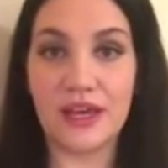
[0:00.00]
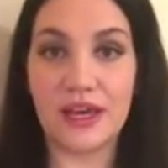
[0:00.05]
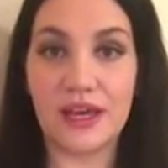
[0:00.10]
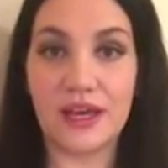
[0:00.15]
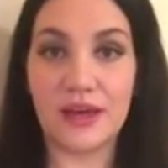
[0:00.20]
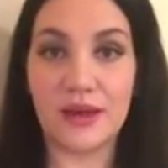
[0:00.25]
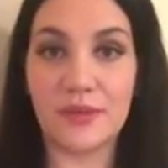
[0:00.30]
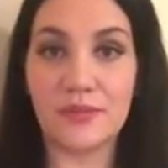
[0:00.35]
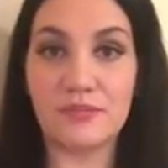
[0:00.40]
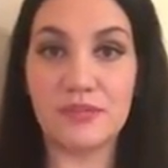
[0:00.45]

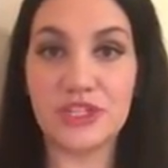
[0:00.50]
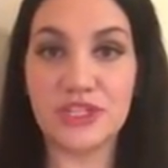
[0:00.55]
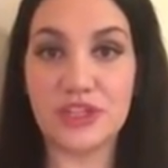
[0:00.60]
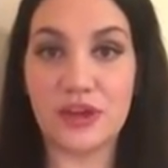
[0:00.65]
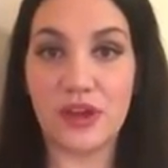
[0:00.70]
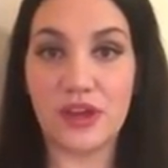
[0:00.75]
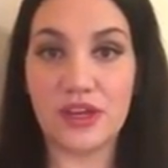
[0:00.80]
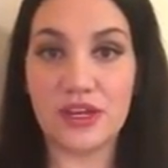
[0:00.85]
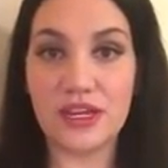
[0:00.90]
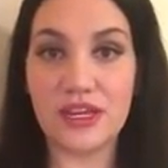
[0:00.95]

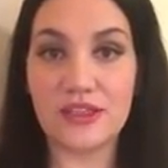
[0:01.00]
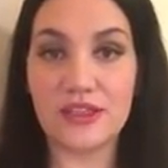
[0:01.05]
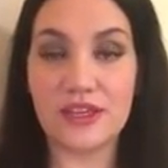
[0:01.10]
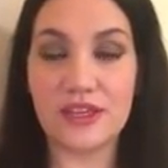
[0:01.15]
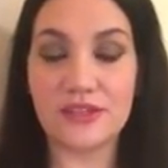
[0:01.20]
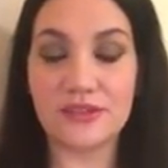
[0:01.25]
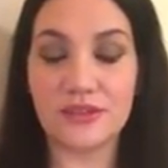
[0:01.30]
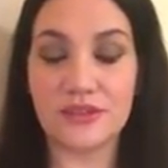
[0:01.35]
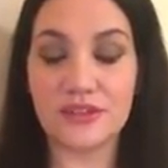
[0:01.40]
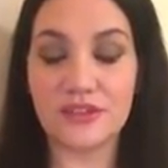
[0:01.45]
maternity,
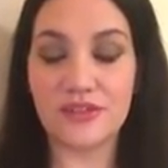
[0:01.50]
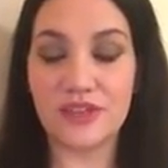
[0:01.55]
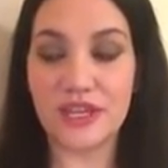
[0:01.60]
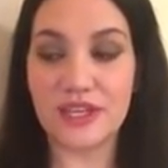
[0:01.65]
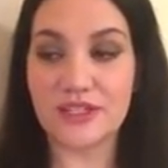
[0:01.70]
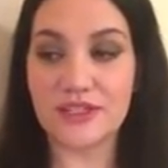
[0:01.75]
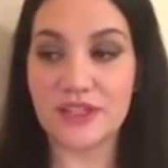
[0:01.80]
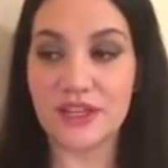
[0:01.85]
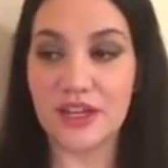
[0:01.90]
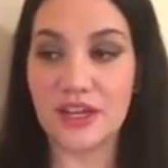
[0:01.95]
these sorts of
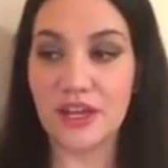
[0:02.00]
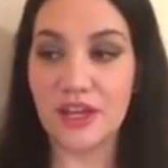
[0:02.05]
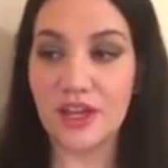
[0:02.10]
things.